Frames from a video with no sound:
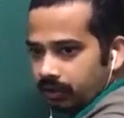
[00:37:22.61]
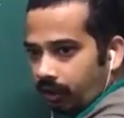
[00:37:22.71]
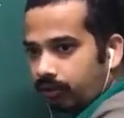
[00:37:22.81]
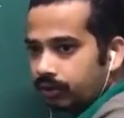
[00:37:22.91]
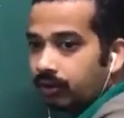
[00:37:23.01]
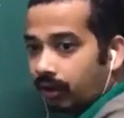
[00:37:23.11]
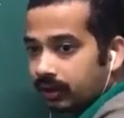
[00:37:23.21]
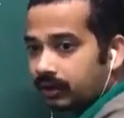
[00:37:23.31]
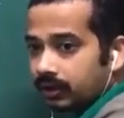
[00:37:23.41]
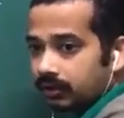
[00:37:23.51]
How do you got
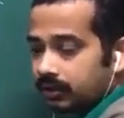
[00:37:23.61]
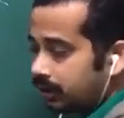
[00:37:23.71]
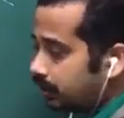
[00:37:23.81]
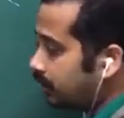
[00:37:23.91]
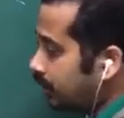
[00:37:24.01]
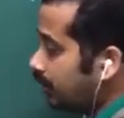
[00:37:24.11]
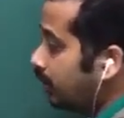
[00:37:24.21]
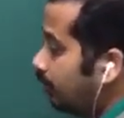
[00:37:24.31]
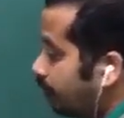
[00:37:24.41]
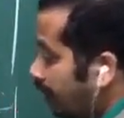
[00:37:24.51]
it as uncertainty?
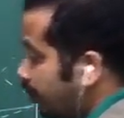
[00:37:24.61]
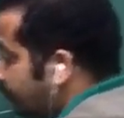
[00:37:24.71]
When